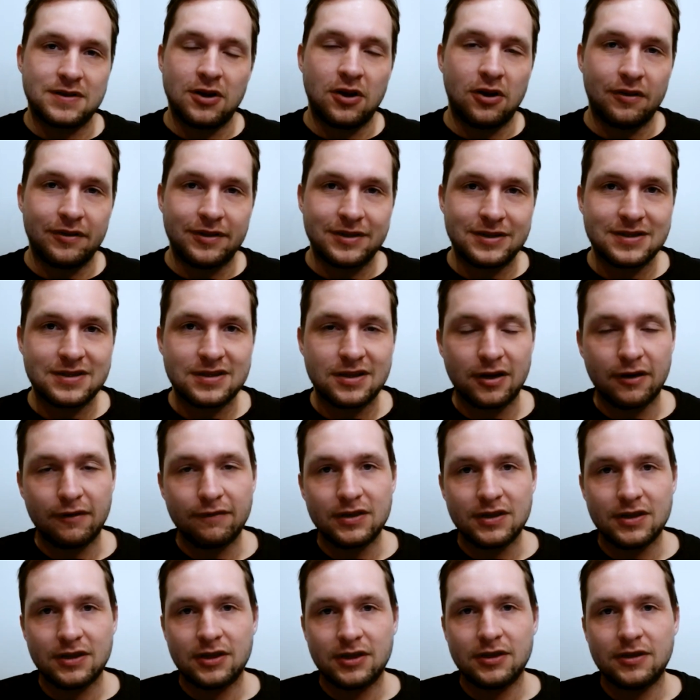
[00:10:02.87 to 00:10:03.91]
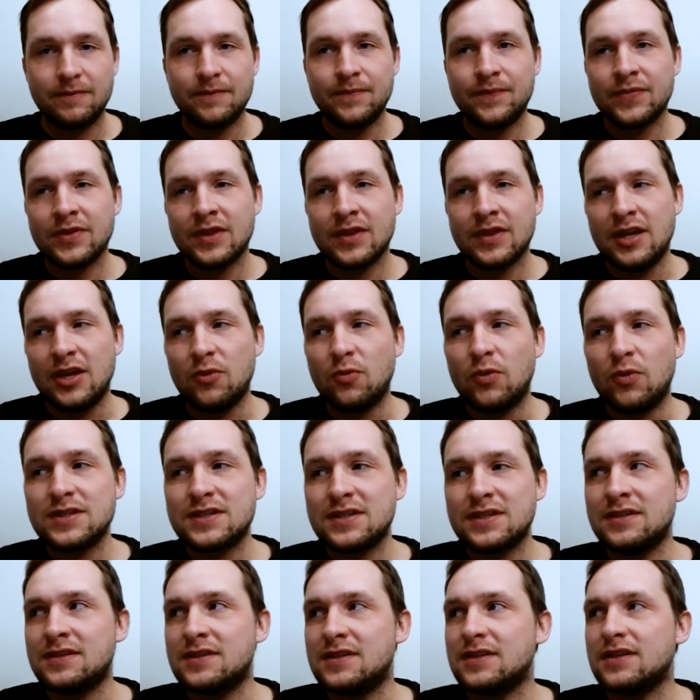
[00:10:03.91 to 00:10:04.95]
and all this stuff. It it
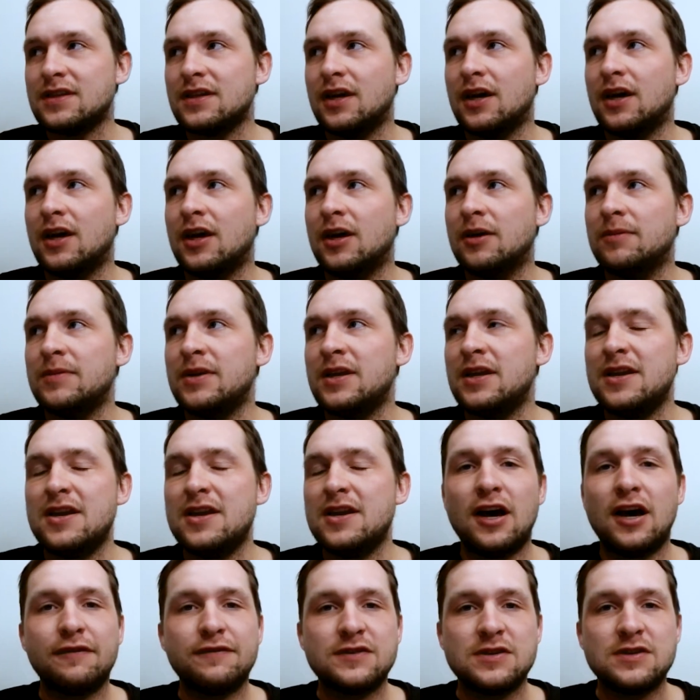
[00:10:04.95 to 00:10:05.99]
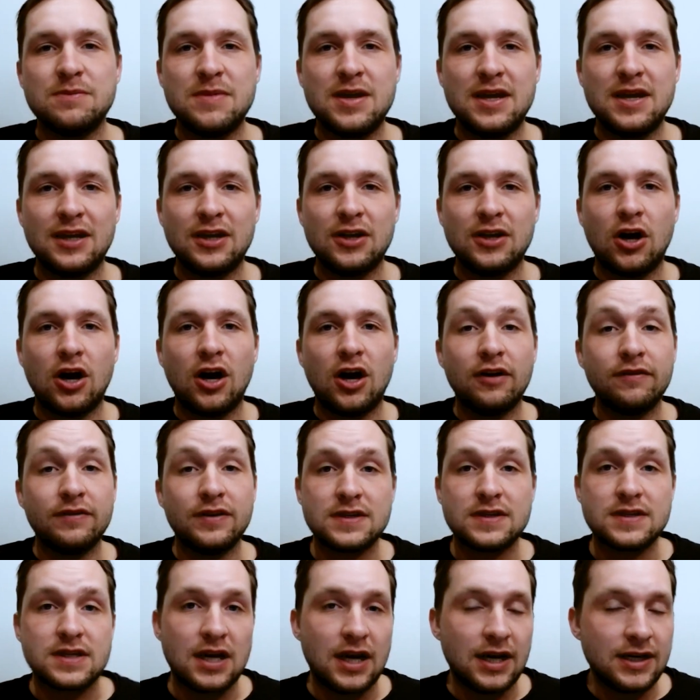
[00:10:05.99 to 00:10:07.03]
wasn't enough to make it
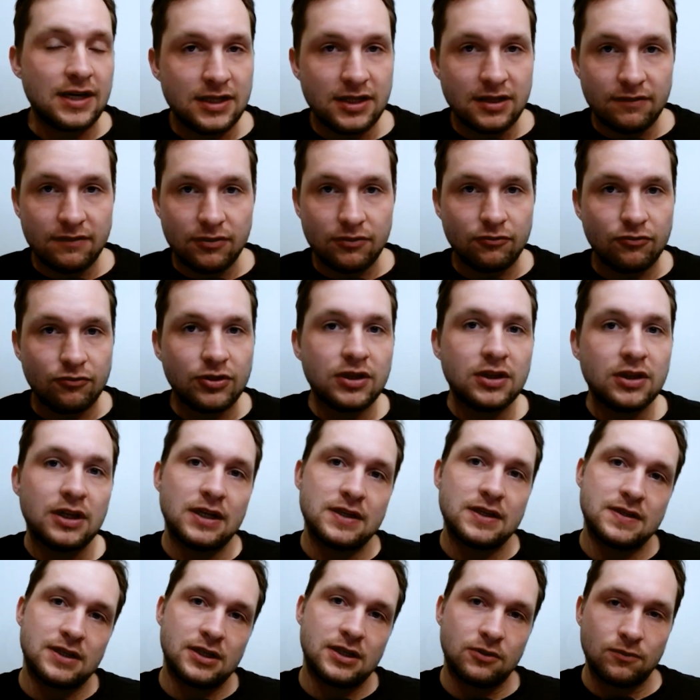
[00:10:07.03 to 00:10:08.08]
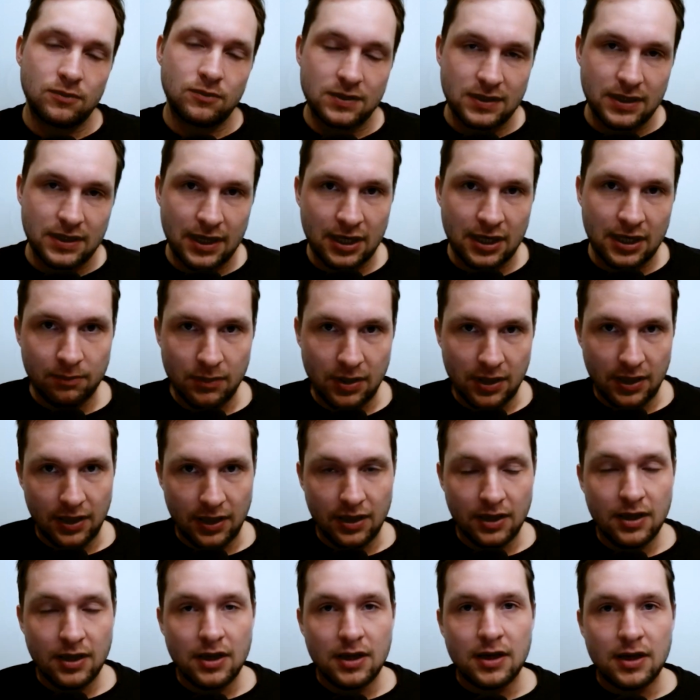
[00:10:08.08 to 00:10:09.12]
obvious. I didn't even realize that it was
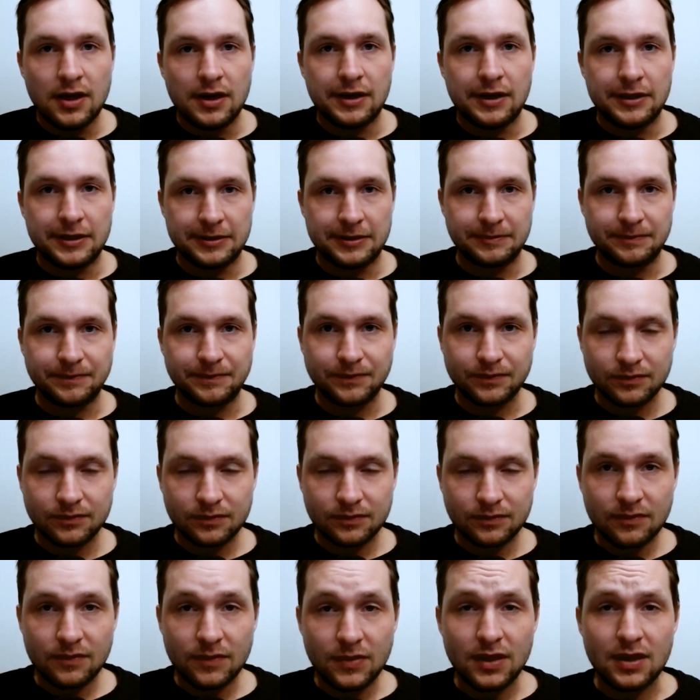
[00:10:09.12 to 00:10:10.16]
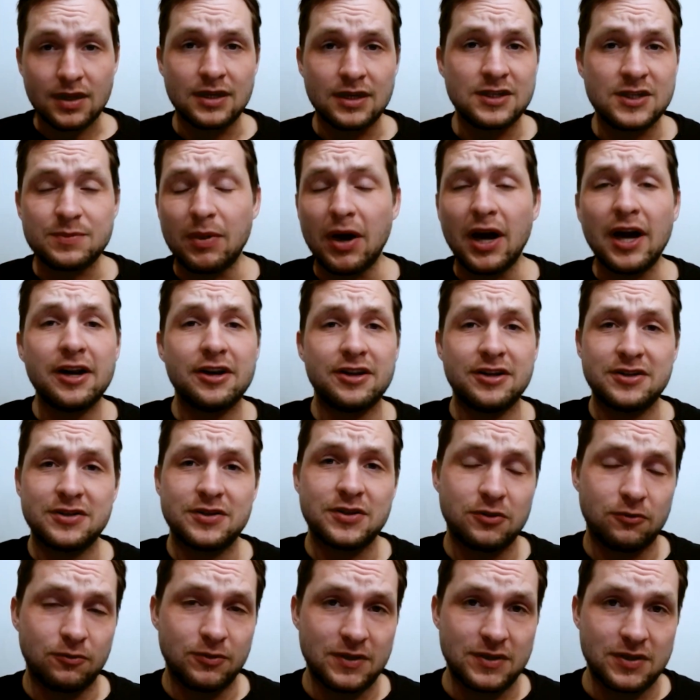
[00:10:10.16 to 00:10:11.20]
anime inspired
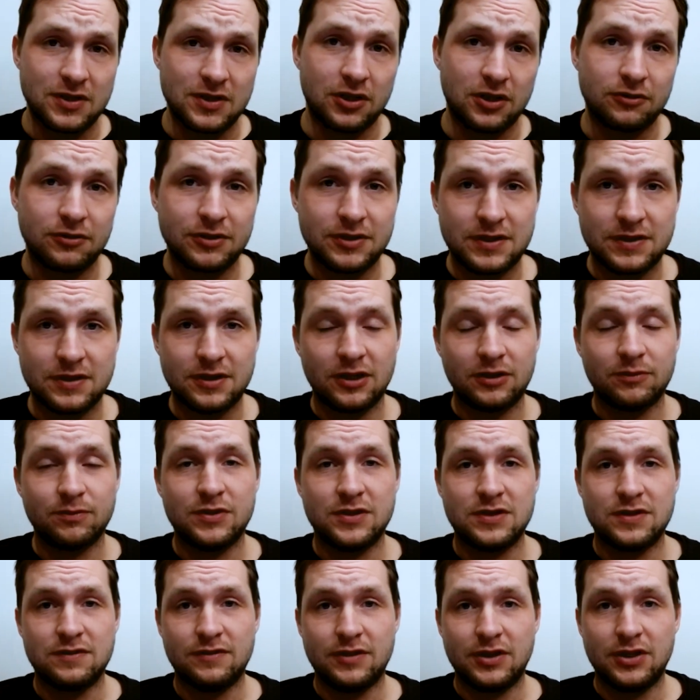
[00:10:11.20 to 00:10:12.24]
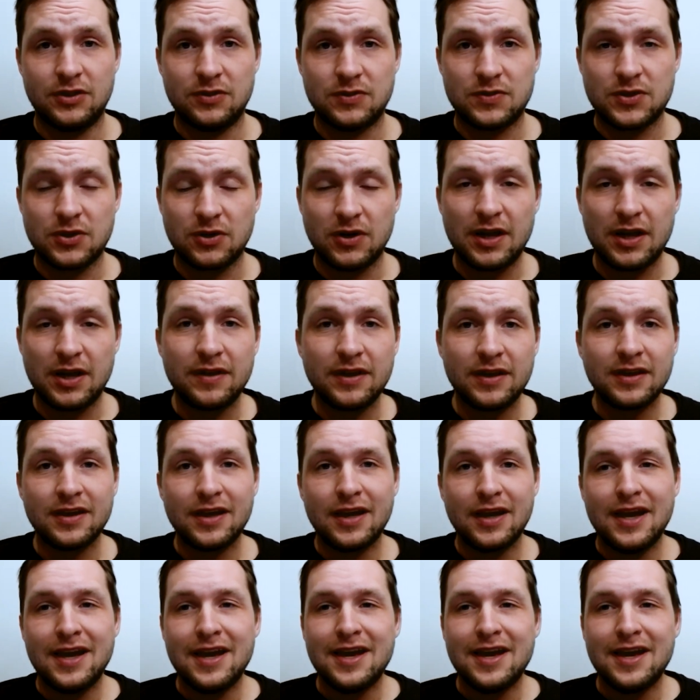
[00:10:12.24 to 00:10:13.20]
until we saw Chris Stuckmann's video. So I think